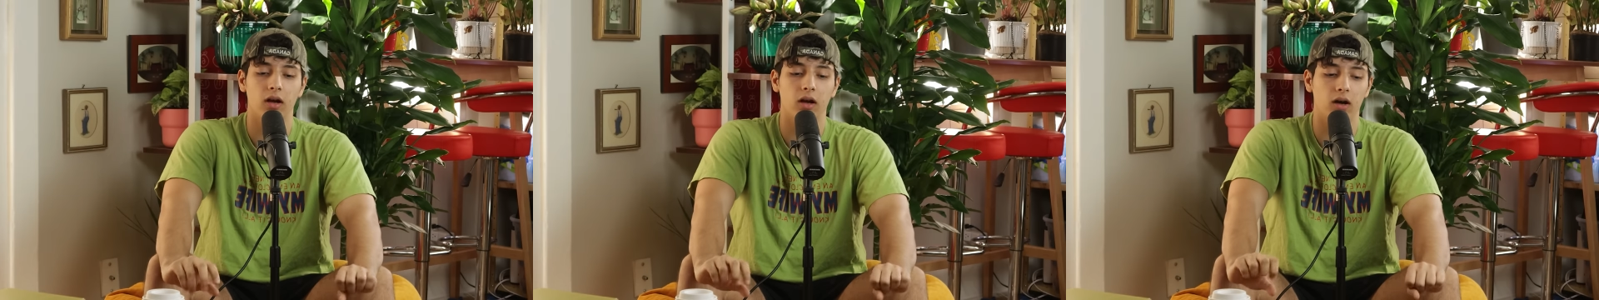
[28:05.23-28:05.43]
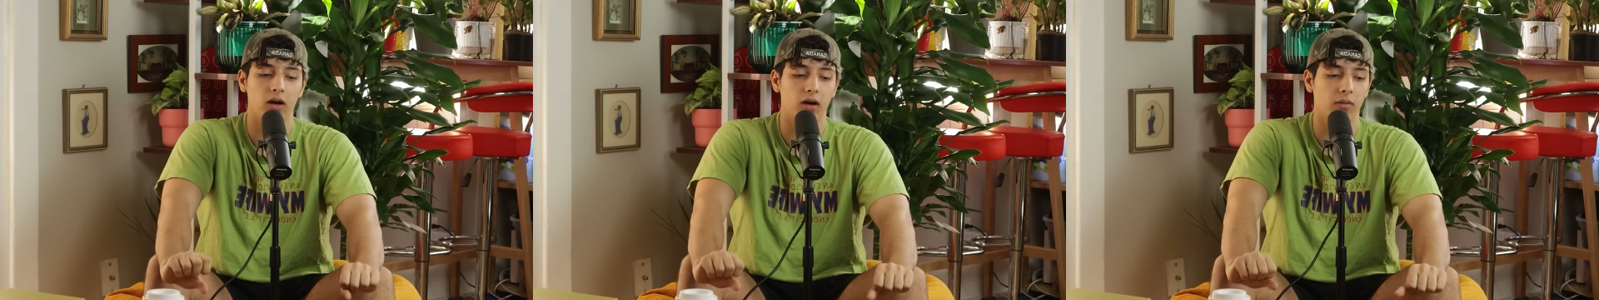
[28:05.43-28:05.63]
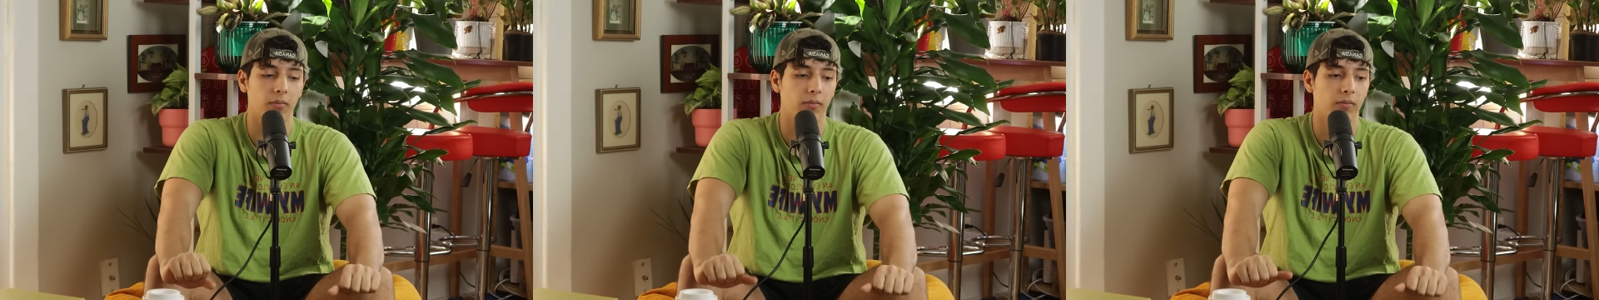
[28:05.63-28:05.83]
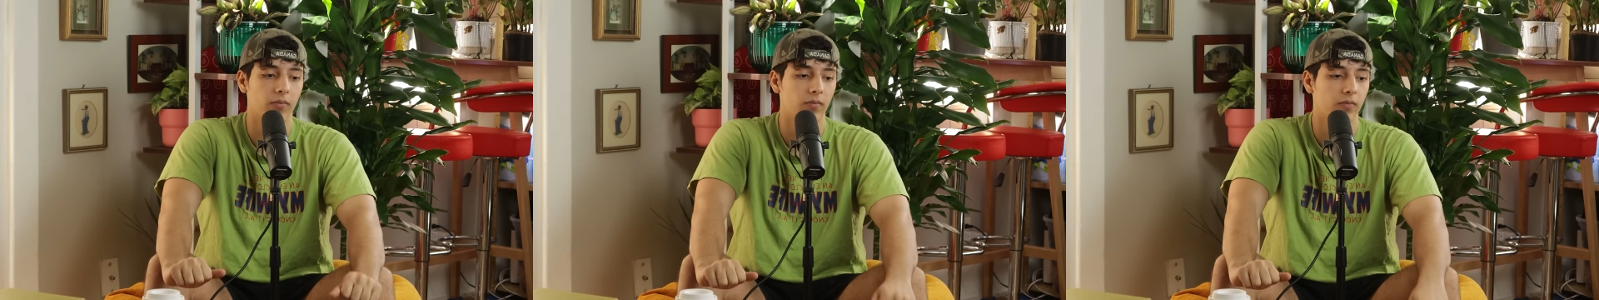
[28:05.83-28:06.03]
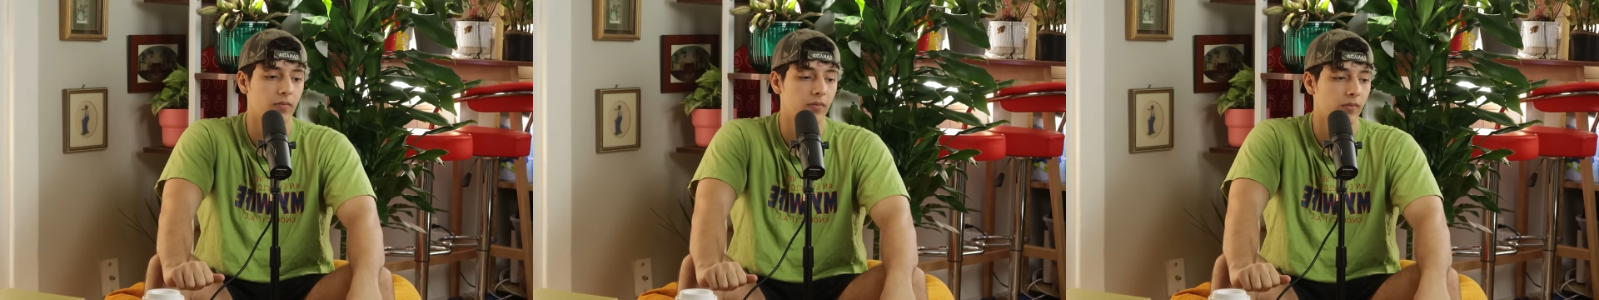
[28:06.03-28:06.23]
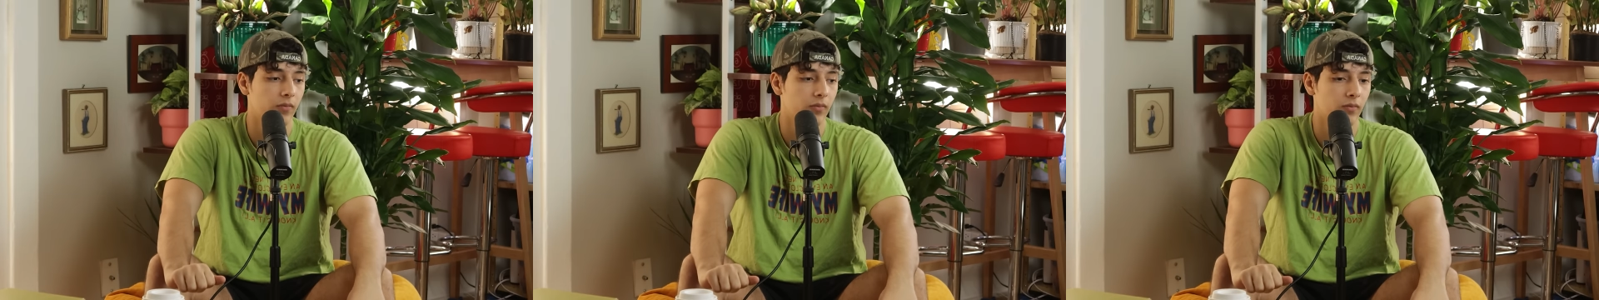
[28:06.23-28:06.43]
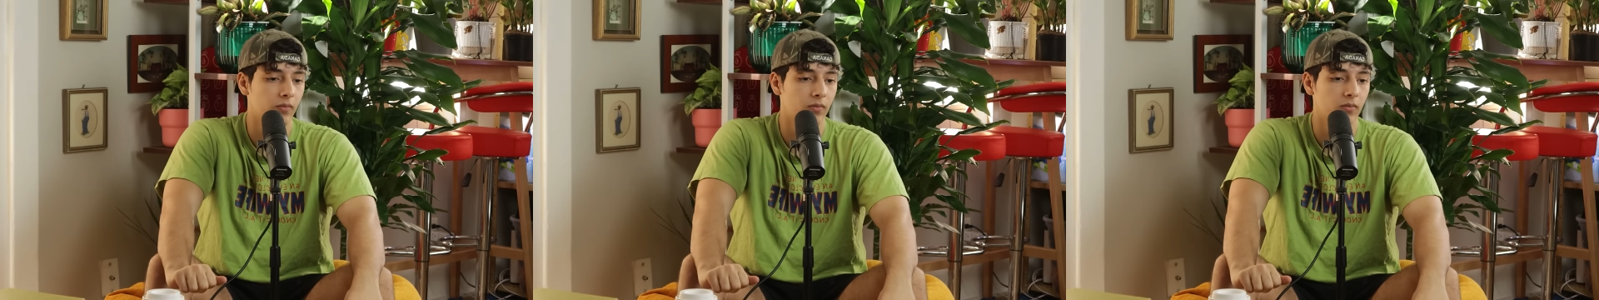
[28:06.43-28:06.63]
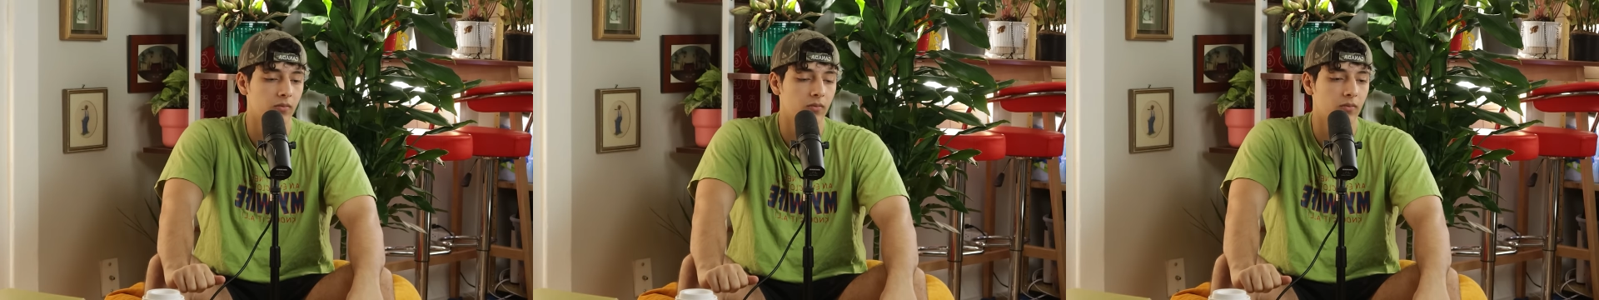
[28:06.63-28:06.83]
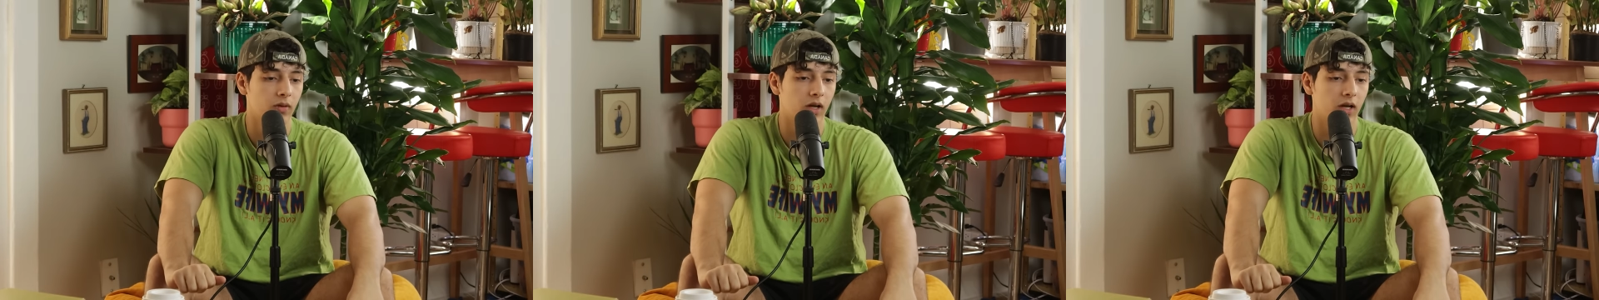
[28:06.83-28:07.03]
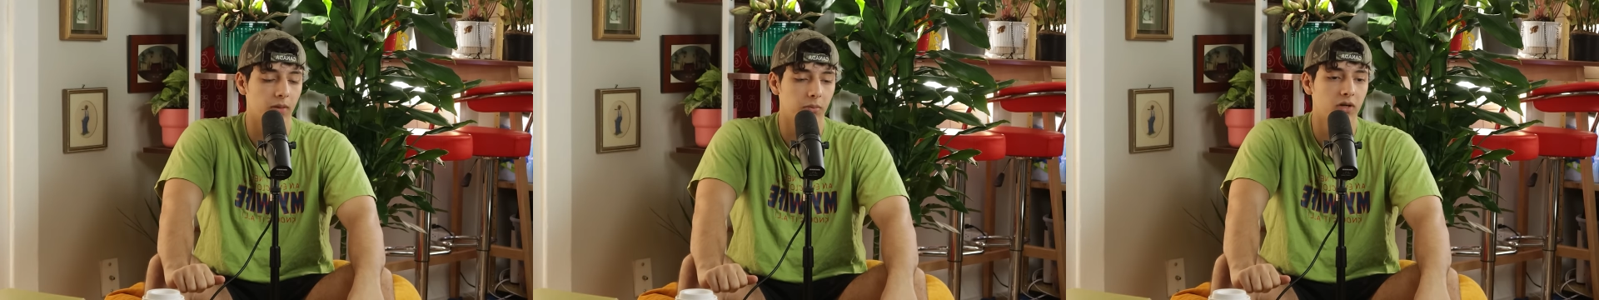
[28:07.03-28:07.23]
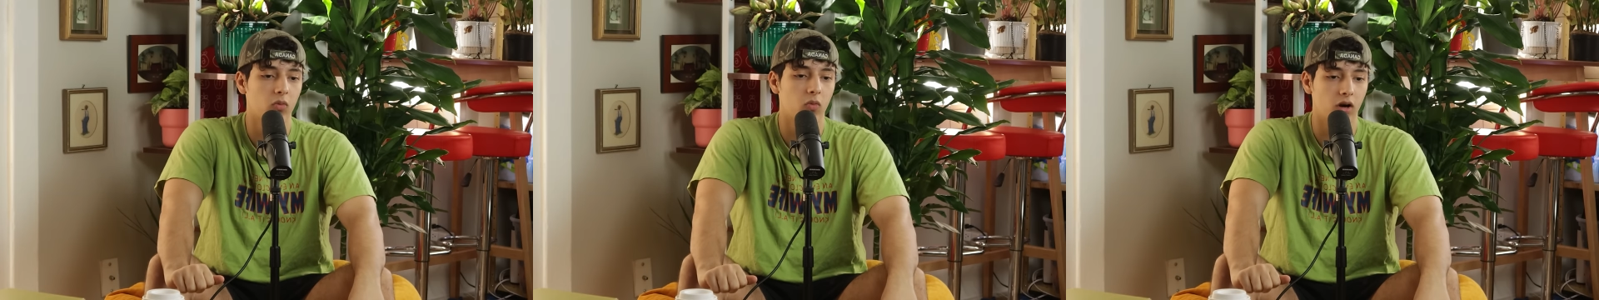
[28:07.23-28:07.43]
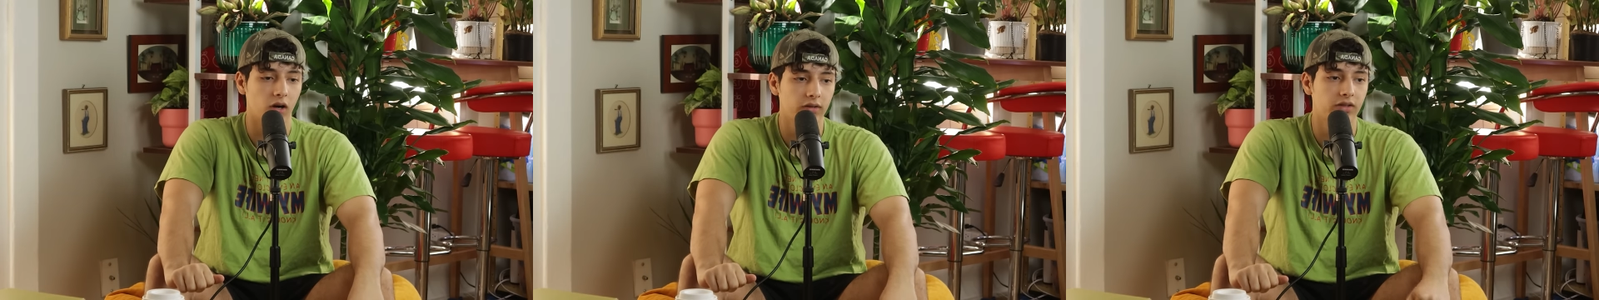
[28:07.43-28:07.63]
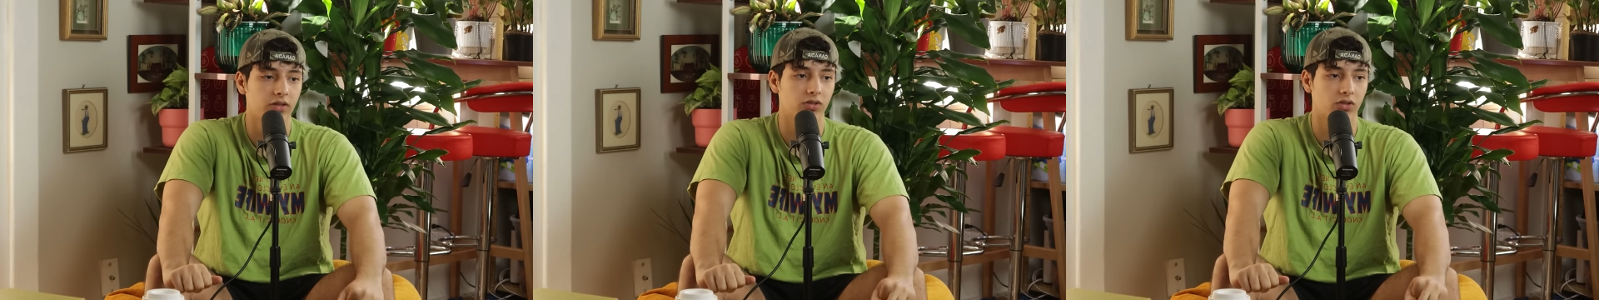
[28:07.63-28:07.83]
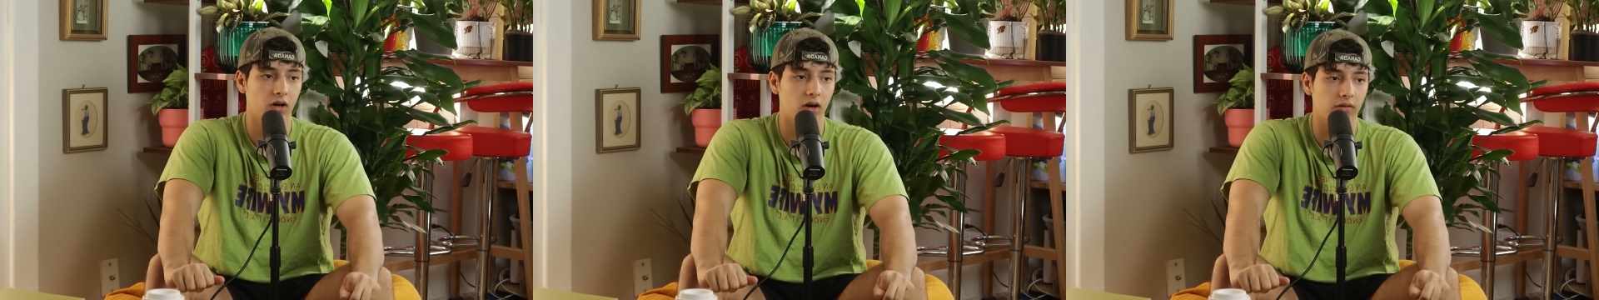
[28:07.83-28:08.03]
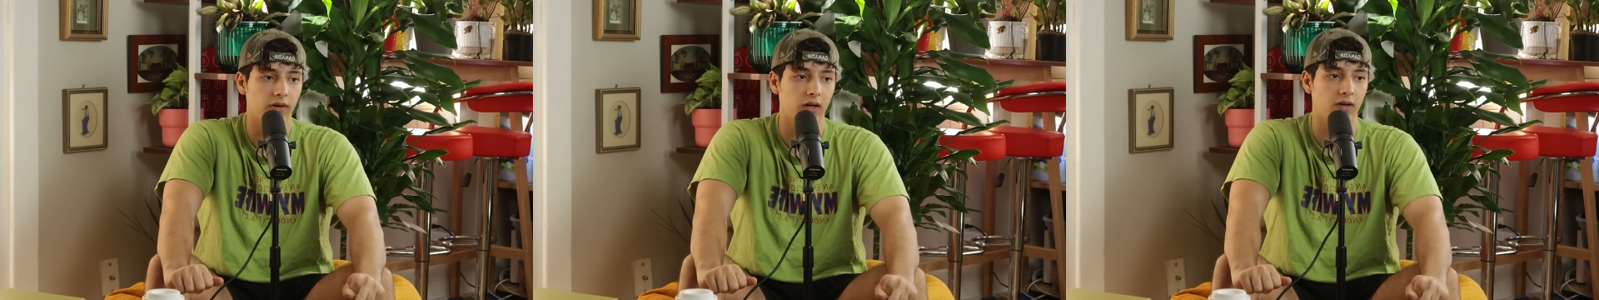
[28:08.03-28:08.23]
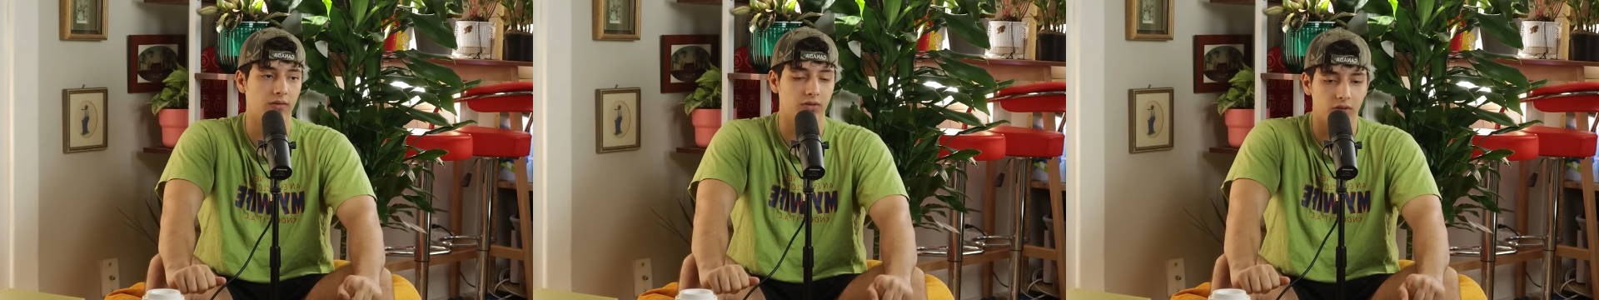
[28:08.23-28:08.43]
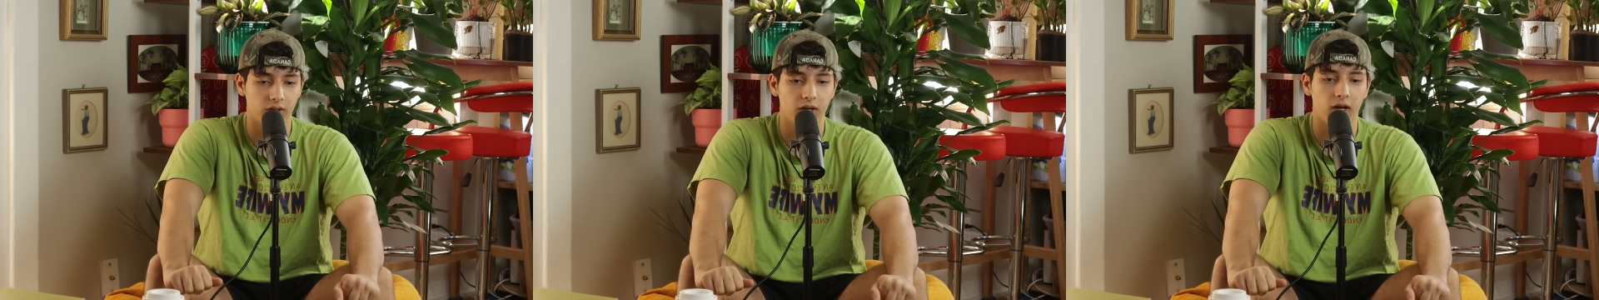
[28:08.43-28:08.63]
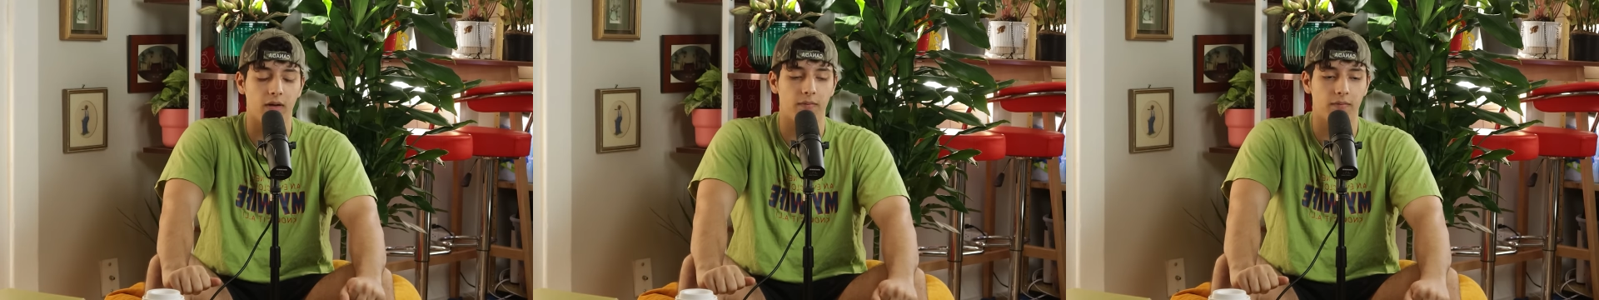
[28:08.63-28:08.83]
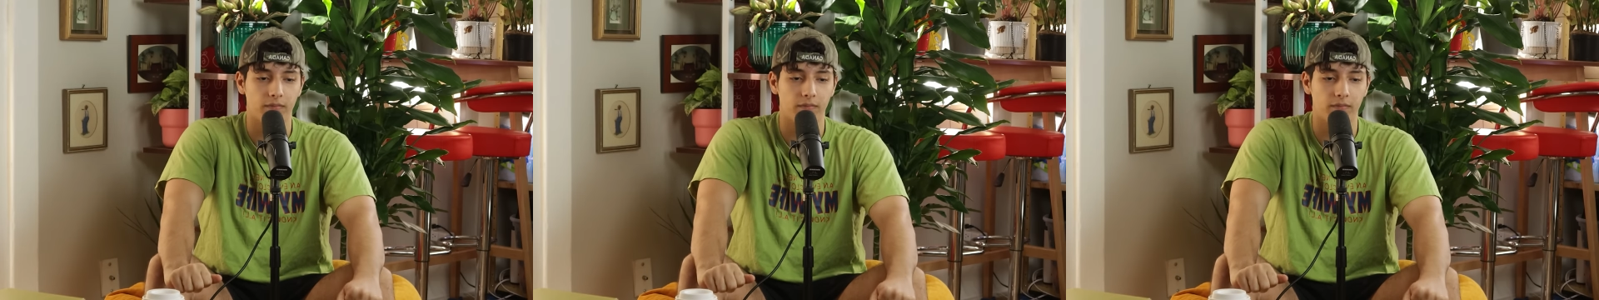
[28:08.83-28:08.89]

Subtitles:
And I'm going to walk this off after. Yeah.